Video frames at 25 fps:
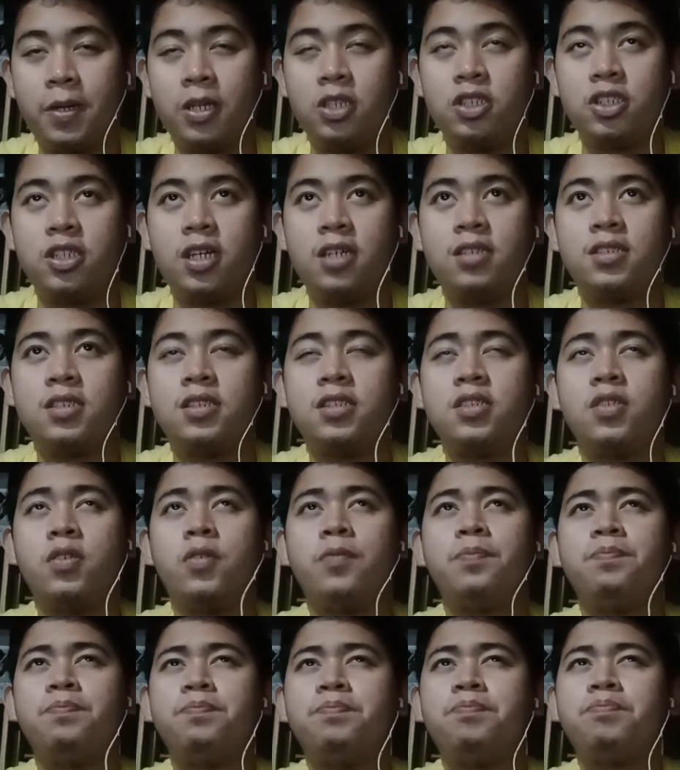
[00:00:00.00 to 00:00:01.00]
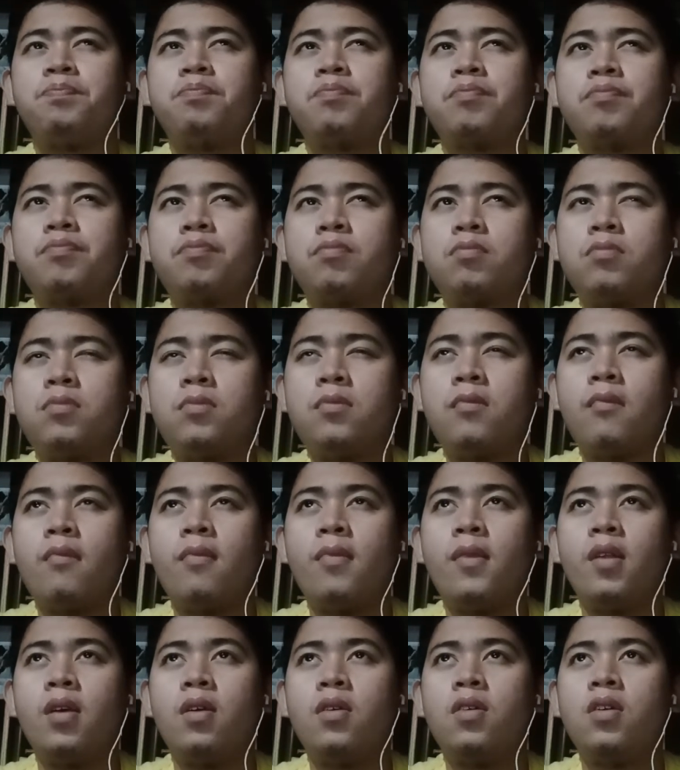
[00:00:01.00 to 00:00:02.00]
or in cancer treatment,
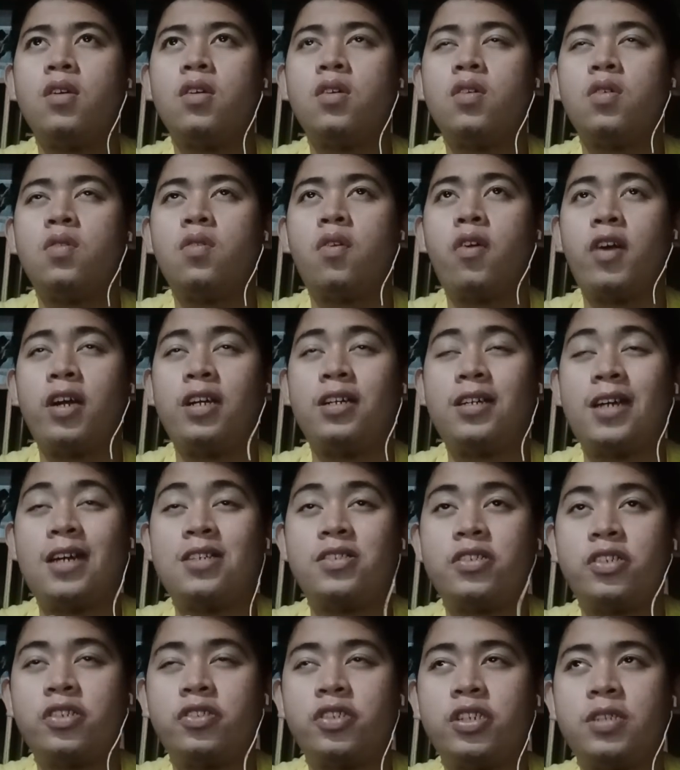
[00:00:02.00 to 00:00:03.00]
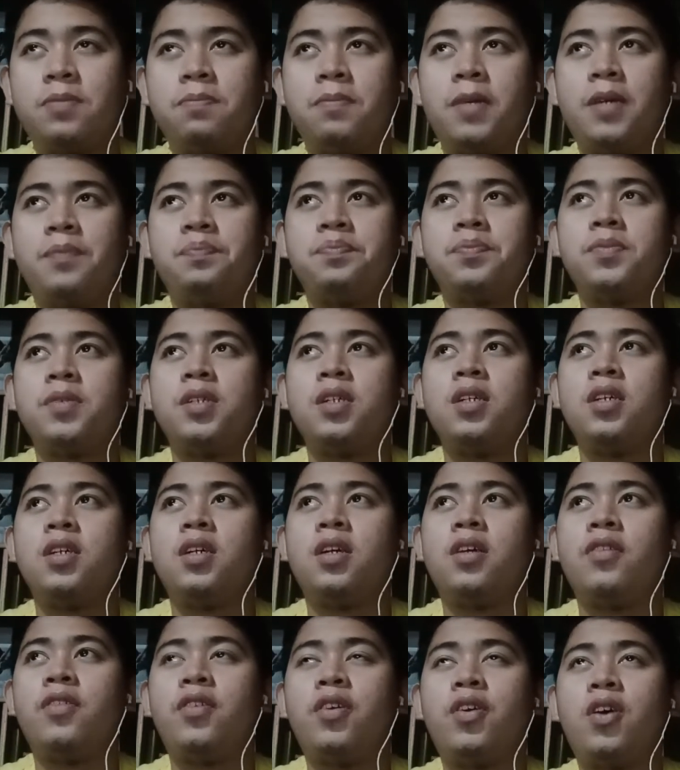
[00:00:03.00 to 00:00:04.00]
there are three main identified
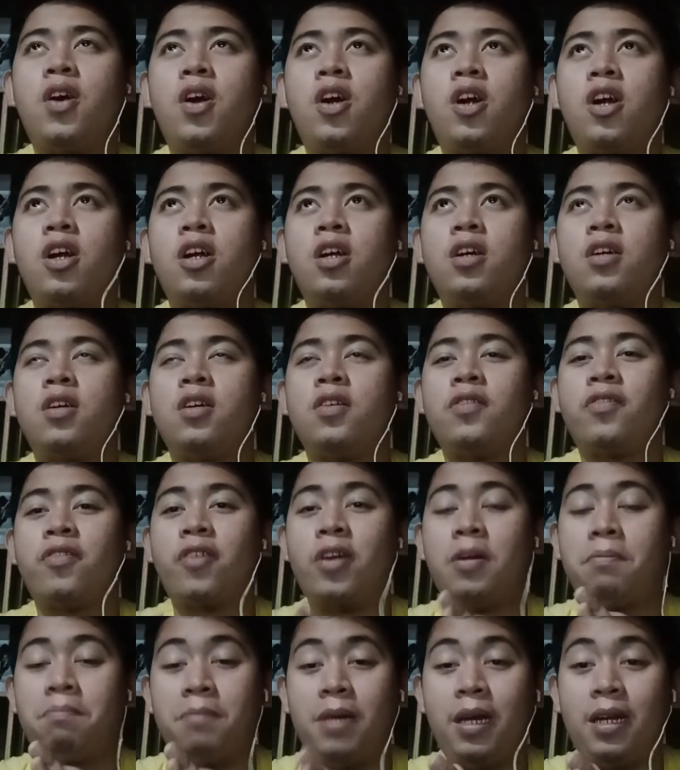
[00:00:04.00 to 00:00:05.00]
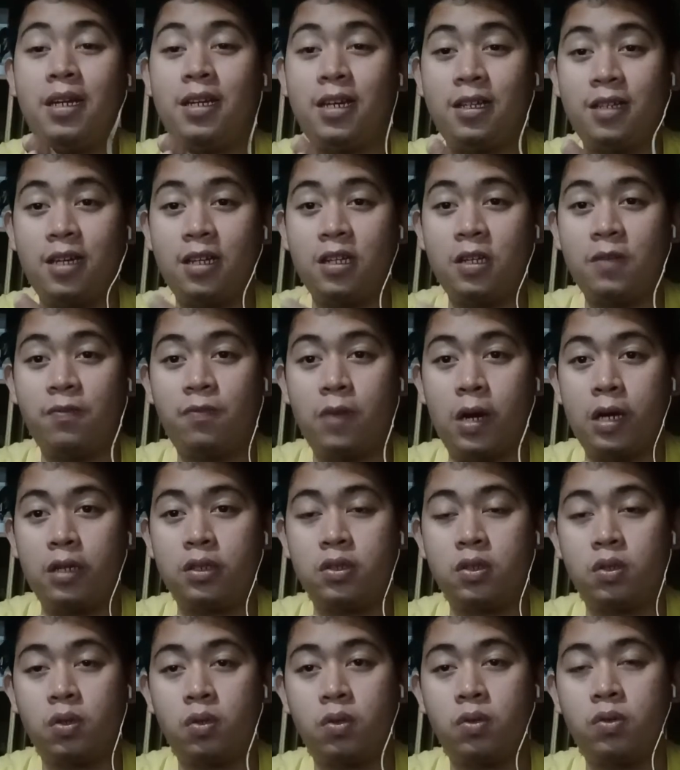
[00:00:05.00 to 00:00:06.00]
goals why
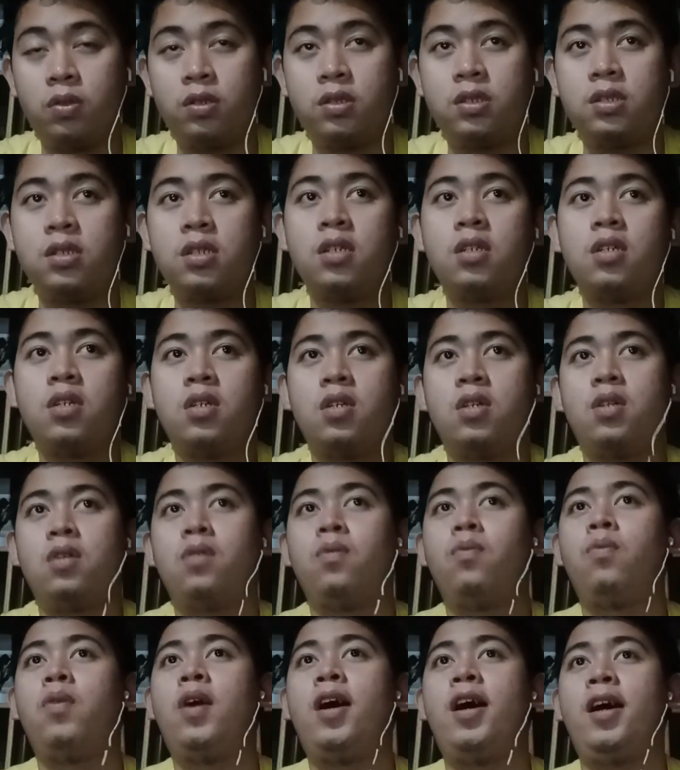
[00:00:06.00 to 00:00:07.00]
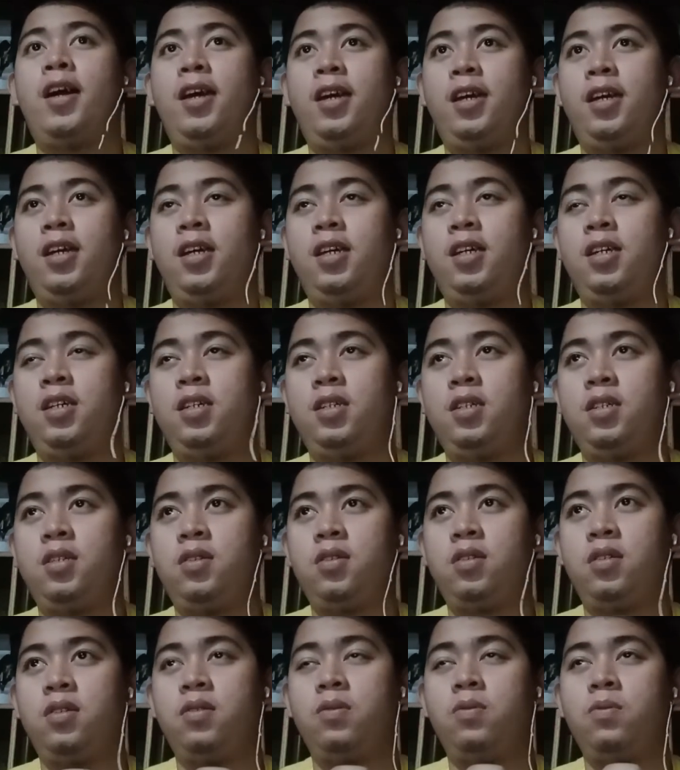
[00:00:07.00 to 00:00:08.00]
we choose
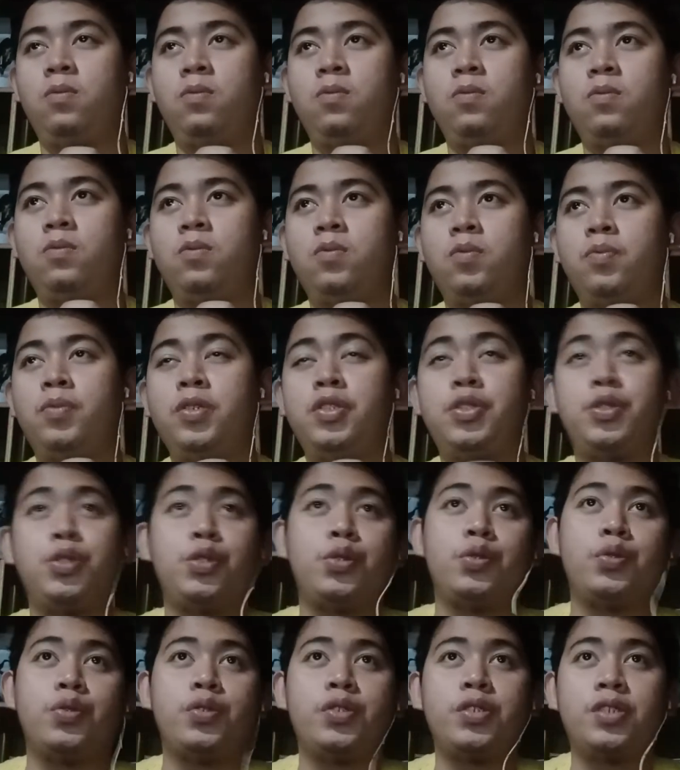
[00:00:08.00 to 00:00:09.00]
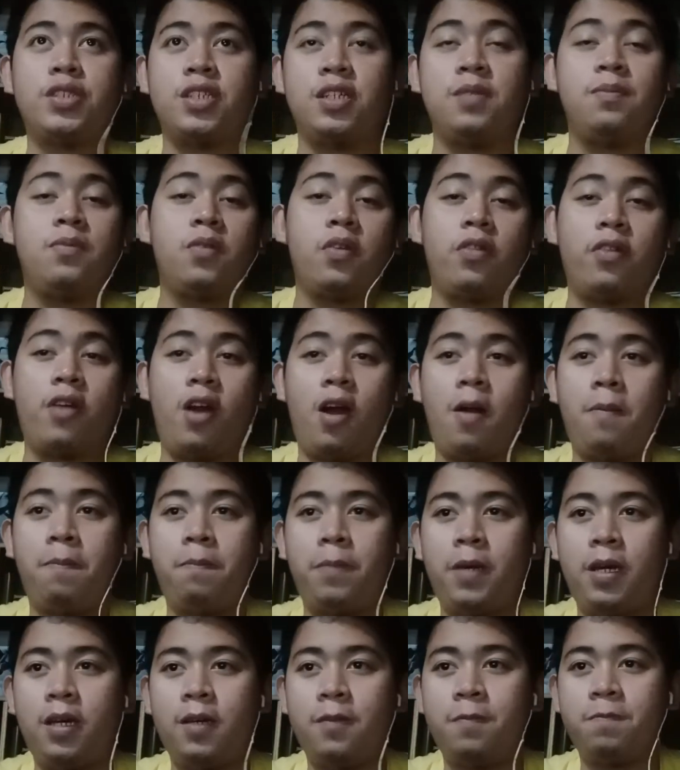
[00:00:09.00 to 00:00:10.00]
chemotherapy for cancer
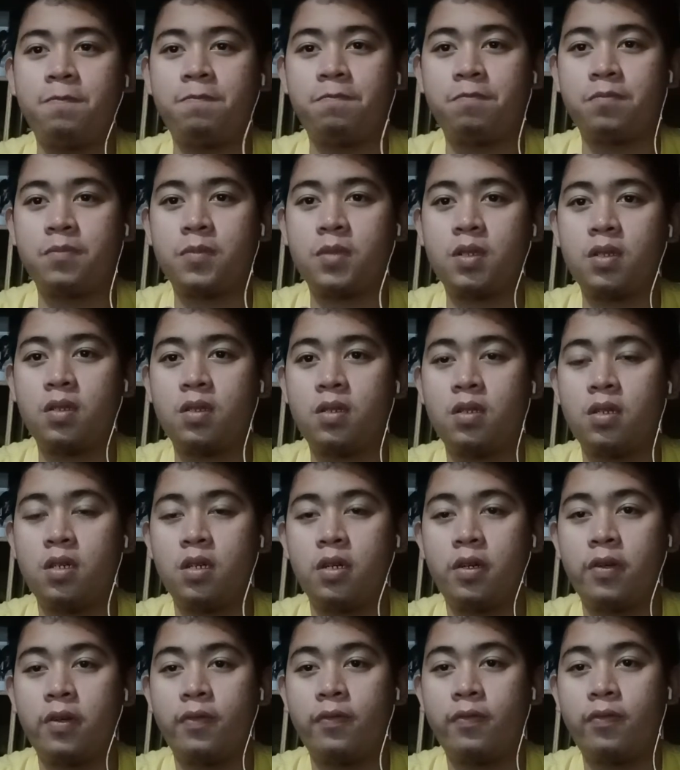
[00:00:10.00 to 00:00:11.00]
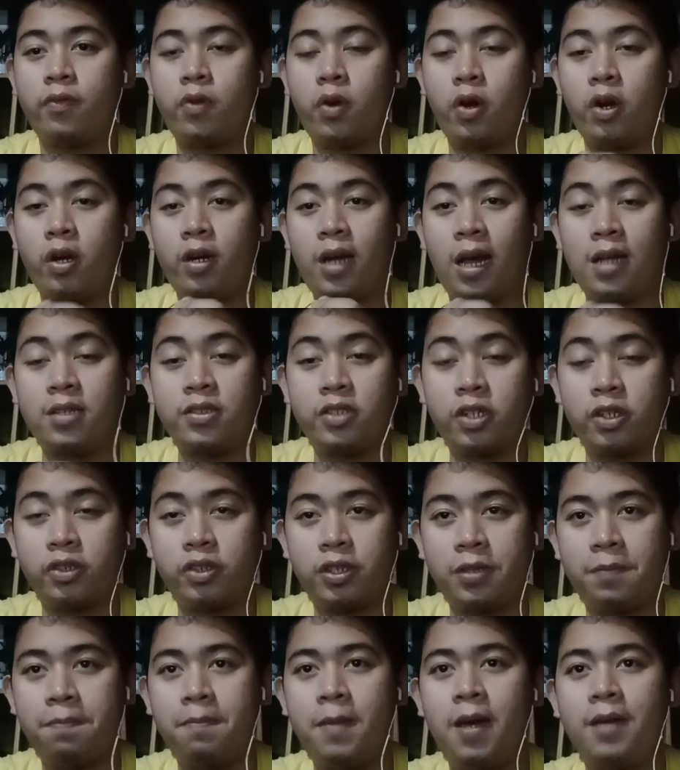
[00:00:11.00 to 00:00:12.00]
treatment. One is
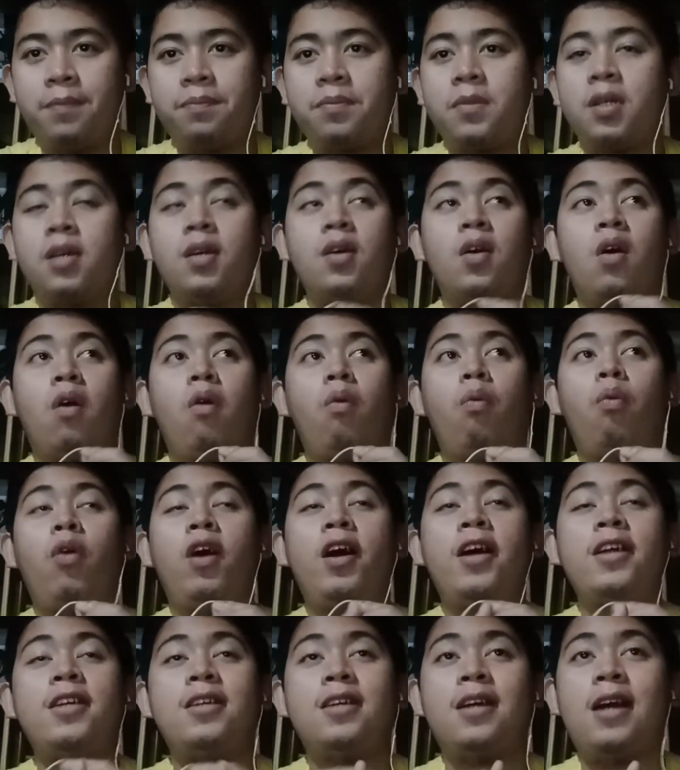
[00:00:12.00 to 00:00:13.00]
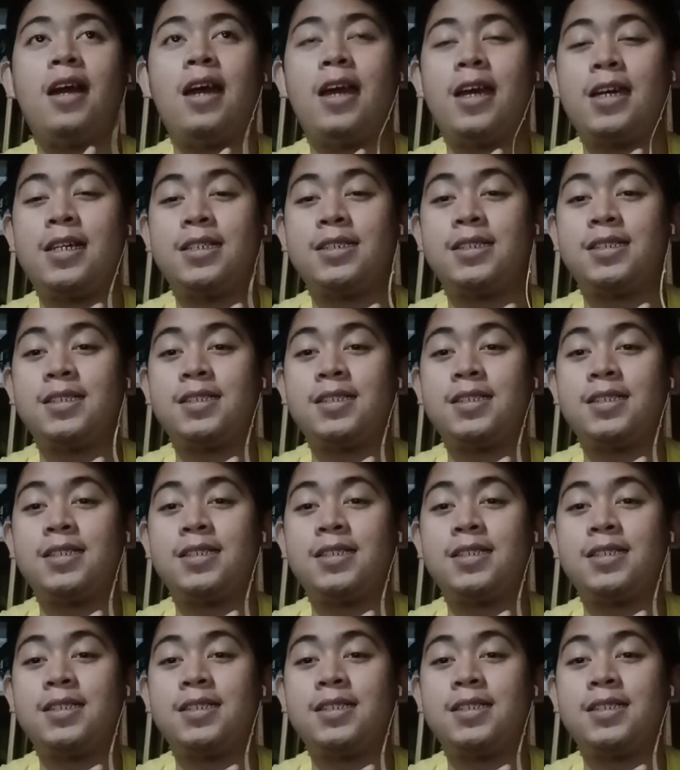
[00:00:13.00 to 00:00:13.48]
one is as a cure.